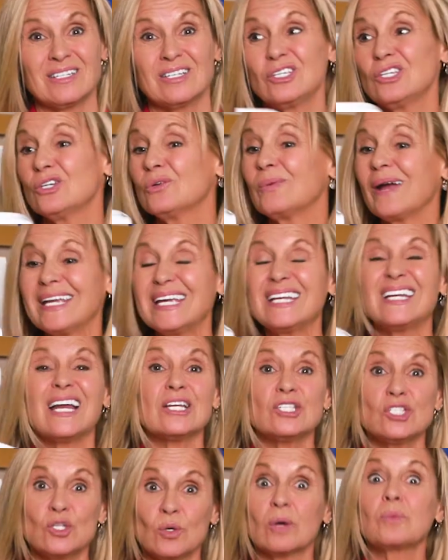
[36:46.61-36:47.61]
You
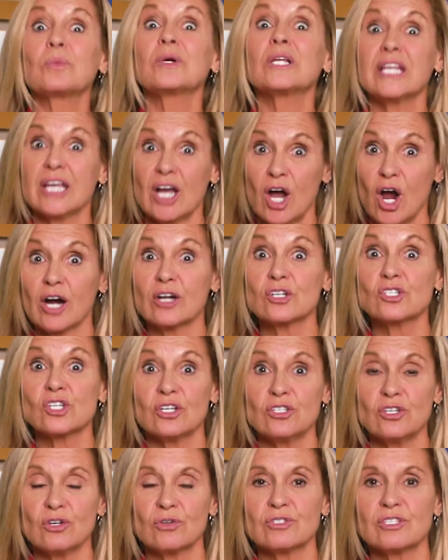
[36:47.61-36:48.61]
recognize you are really harsh
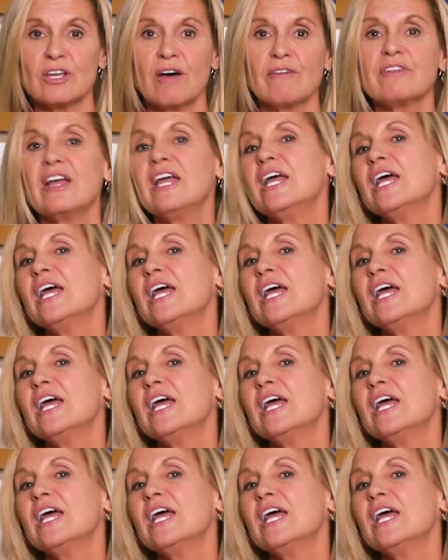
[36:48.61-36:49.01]
on yourself.